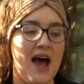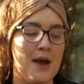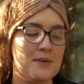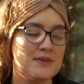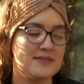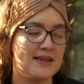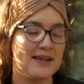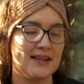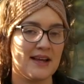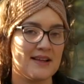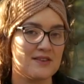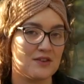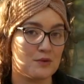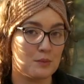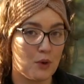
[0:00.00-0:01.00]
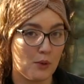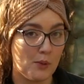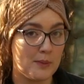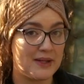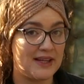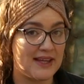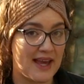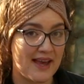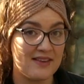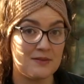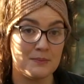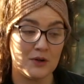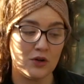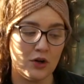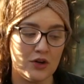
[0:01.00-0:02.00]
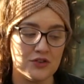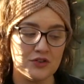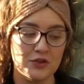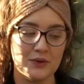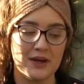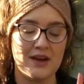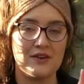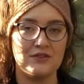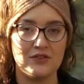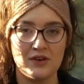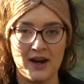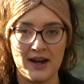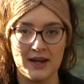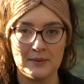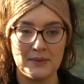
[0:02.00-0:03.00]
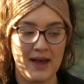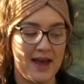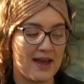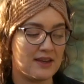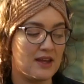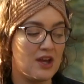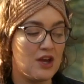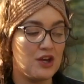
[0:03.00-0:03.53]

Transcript: I would say the answer is probably yes, because you get a frying pan,